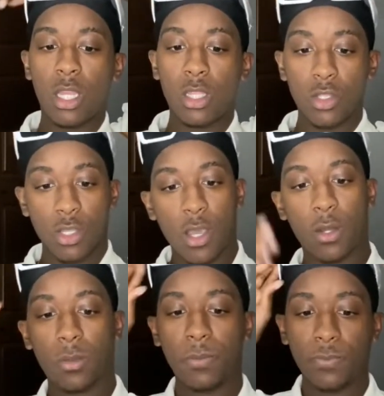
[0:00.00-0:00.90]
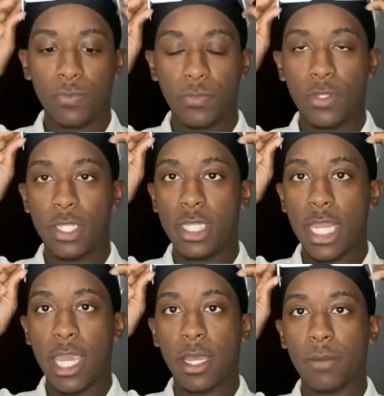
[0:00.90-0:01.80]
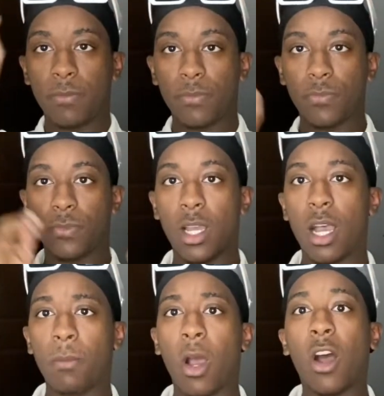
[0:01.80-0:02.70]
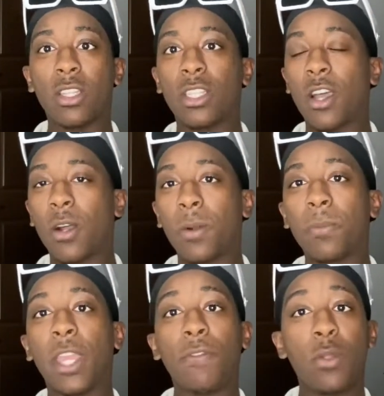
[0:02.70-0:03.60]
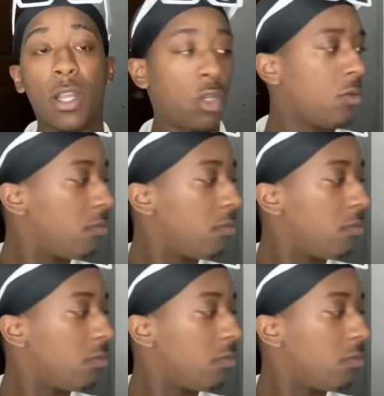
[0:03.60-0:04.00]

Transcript: So yeah. Also, if you are new...